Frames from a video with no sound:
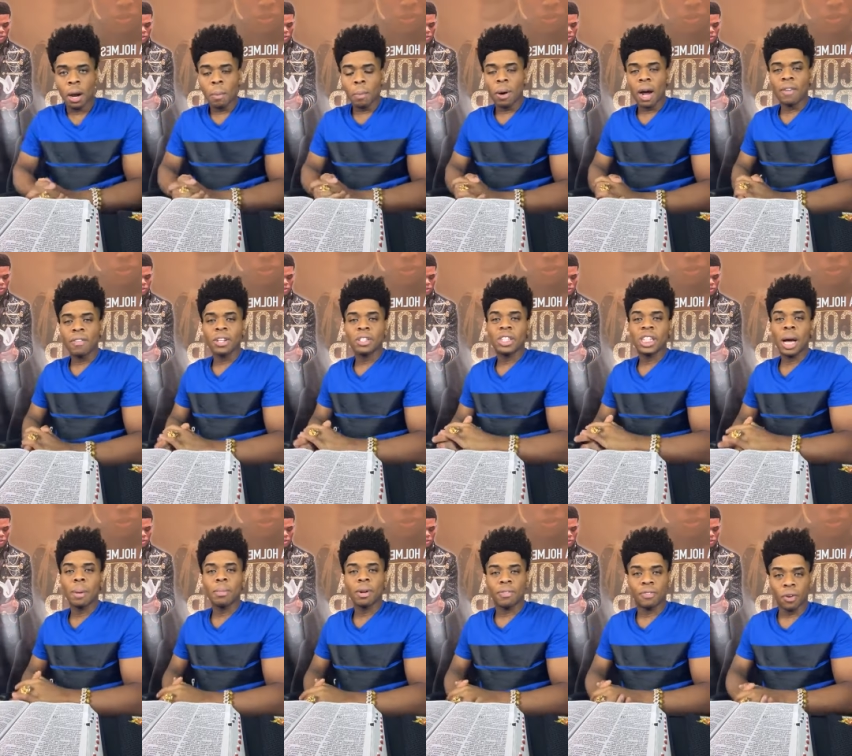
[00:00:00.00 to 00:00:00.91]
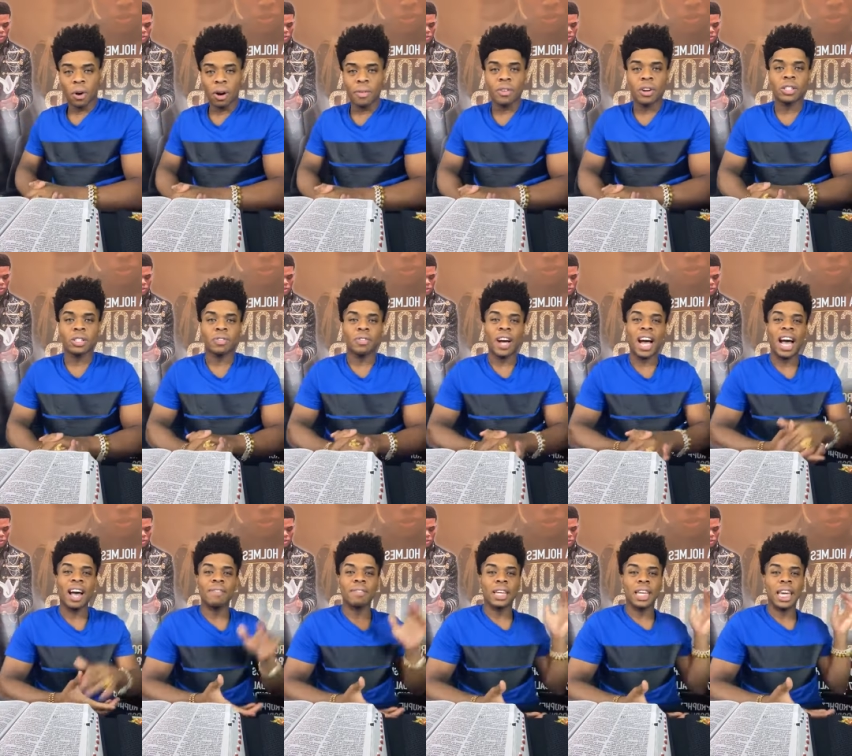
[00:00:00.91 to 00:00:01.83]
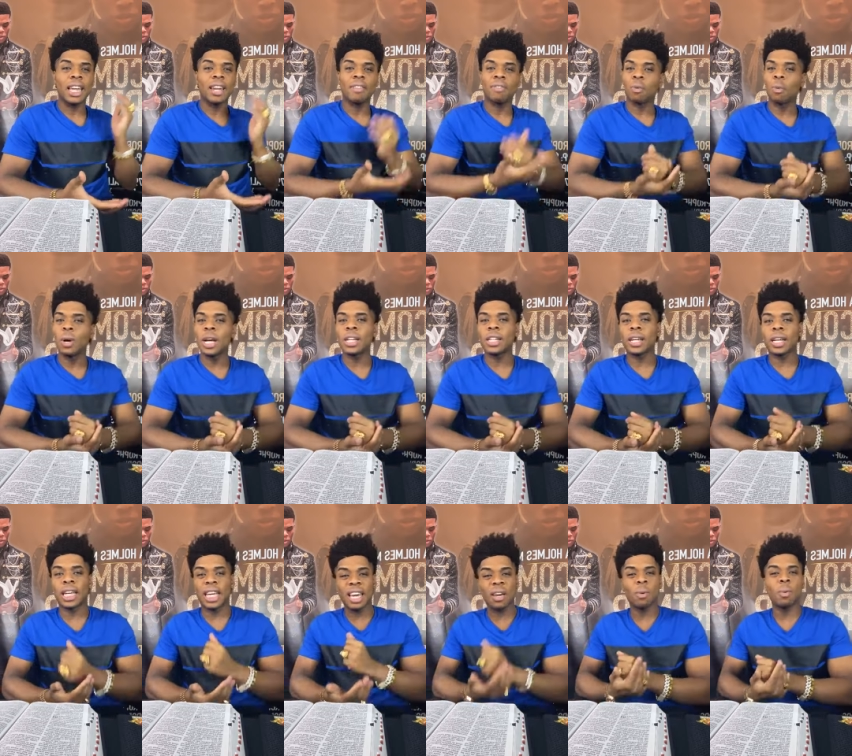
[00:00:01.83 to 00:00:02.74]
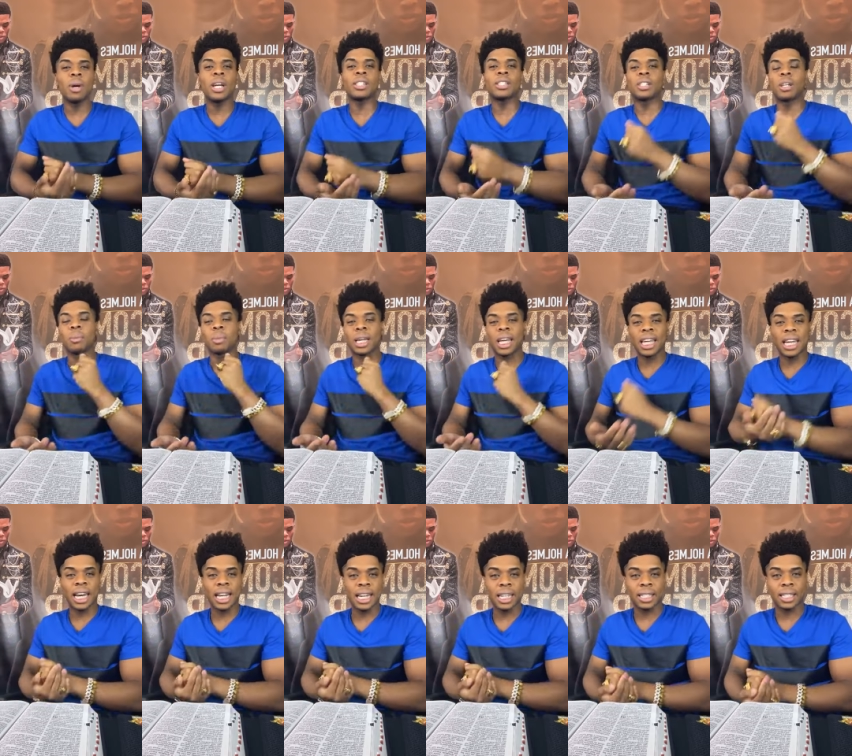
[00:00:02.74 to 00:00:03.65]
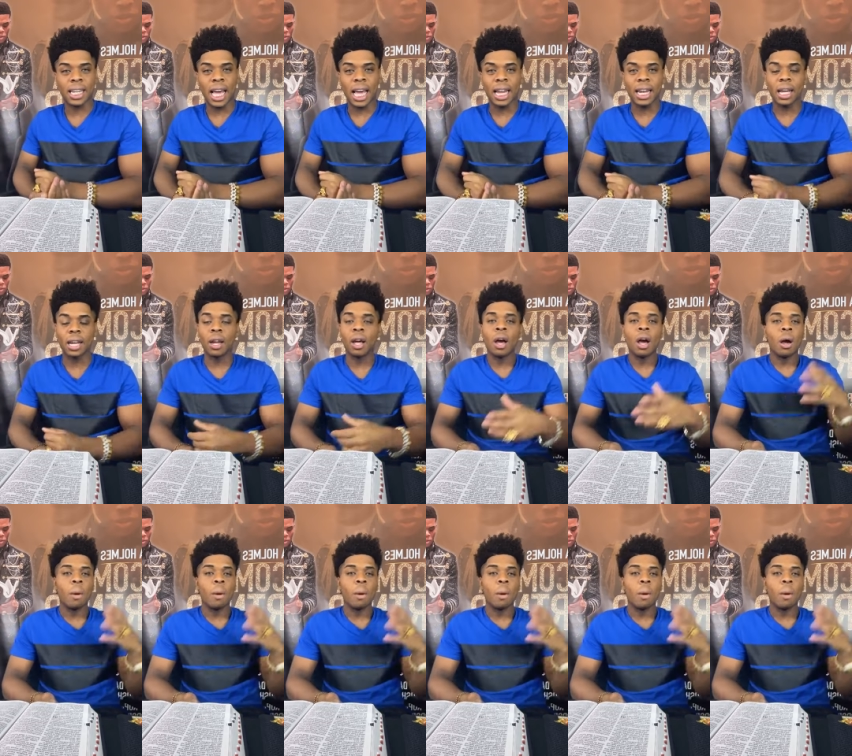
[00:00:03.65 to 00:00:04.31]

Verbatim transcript: Proverbs chapter 4, verse 5, get, if, get wisdom, get understanding.